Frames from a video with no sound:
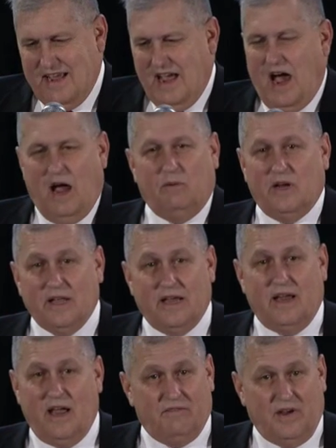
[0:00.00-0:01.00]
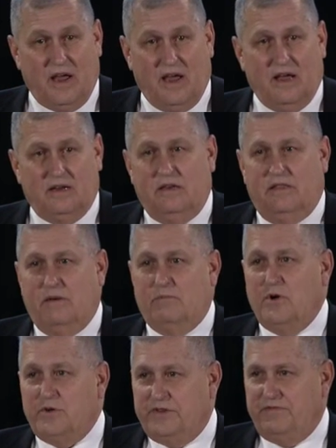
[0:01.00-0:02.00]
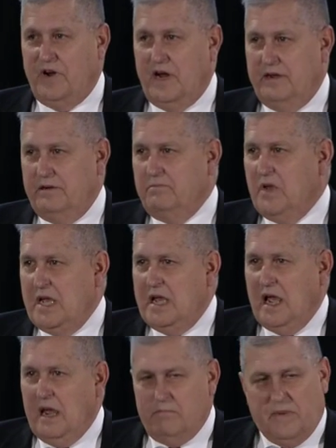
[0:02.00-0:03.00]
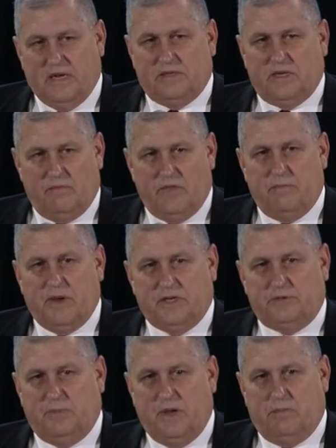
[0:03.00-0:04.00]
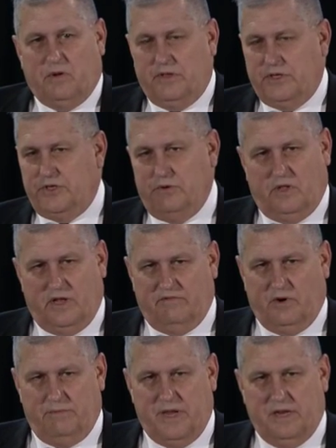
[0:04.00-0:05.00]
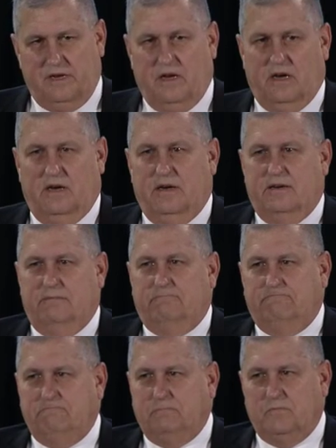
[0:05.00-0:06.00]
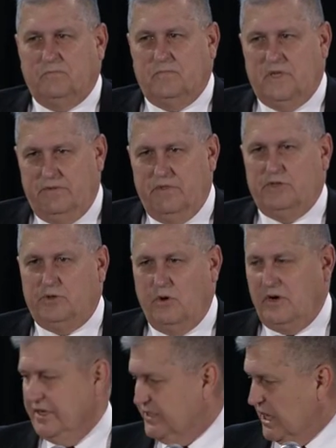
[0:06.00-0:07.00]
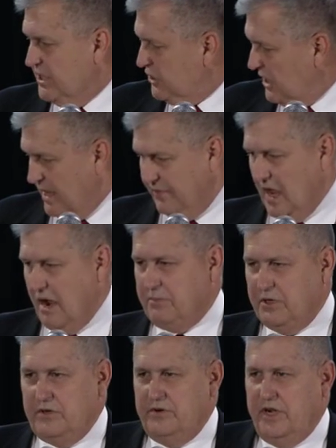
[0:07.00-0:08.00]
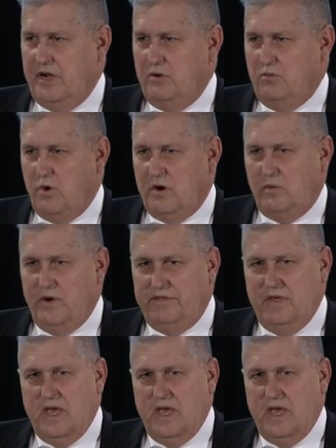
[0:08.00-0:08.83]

I really have had the most fun and met some of the best people that you will ever meet in this organization. I had the opportunity to work with.